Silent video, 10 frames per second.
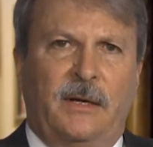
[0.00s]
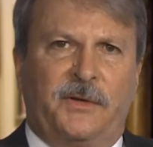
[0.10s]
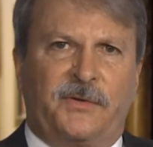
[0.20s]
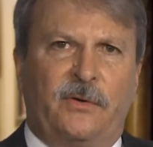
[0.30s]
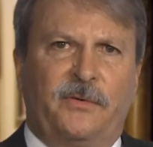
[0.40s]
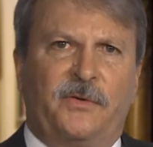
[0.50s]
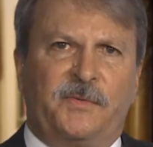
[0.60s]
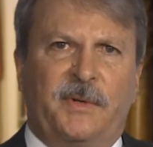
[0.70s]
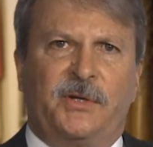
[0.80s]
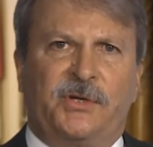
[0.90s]
So
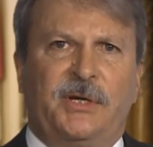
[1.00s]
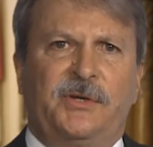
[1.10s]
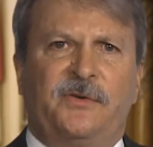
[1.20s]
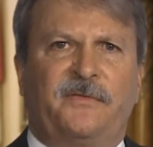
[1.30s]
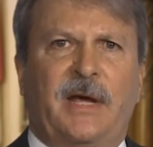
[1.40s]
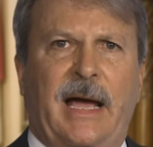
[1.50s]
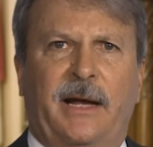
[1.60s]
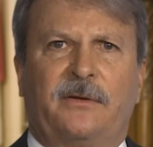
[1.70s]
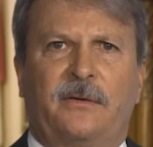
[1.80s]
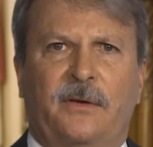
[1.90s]
there's been a change of
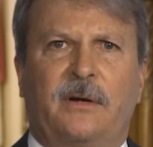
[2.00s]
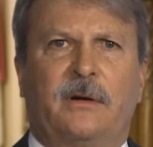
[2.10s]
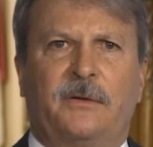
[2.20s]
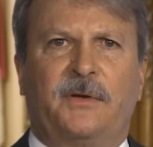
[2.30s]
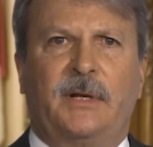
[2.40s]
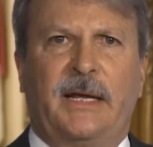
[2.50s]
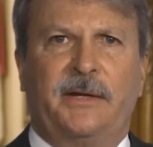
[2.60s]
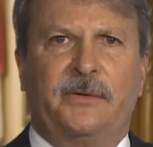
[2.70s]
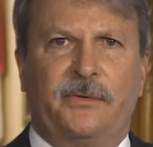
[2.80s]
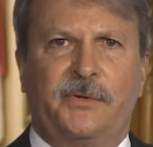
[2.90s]
tact. The Carleton
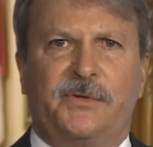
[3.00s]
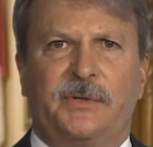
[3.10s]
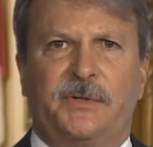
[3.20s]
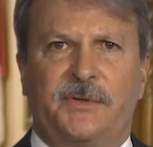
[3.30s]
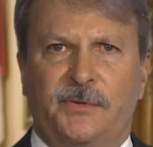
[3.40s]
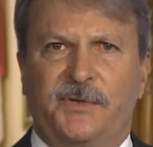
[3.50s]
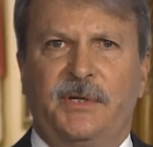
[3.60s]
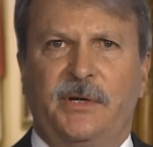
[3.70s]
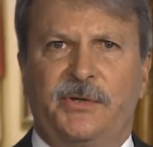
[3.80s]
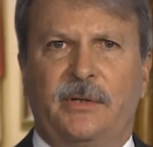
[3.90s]
Landowners
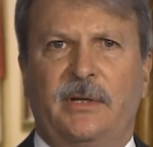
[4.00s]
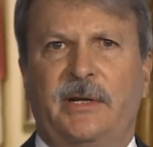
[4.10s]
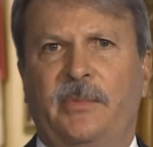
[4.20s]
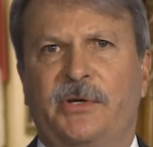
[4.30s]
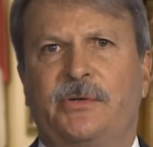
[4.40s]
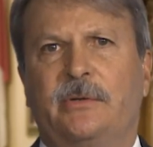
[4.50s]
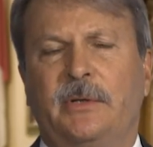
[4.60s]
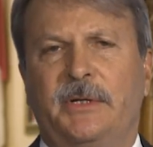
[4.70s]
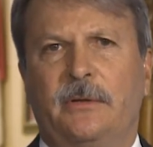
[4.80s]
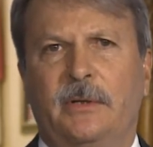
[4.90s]
Association, led by
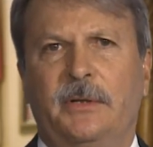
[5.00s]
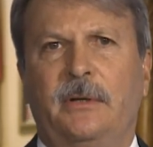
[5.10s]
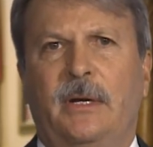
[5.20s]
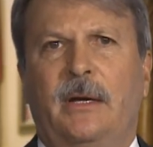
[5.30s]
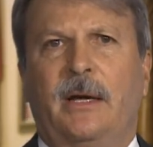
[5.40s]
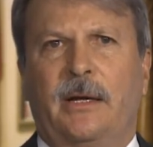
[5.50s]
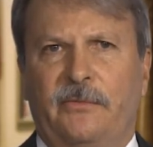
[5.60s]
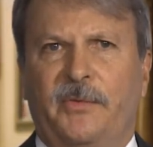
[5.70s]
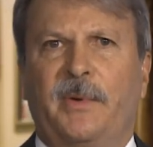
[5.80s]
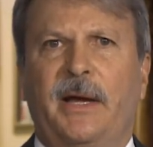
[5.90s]
Shirley Dolan and
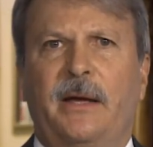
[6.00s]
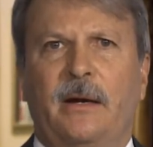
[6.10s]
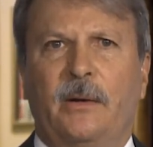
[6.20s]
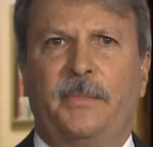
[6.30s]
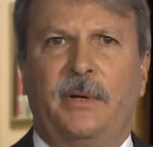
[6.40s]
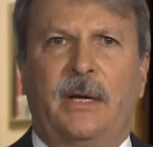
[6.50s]
with my help,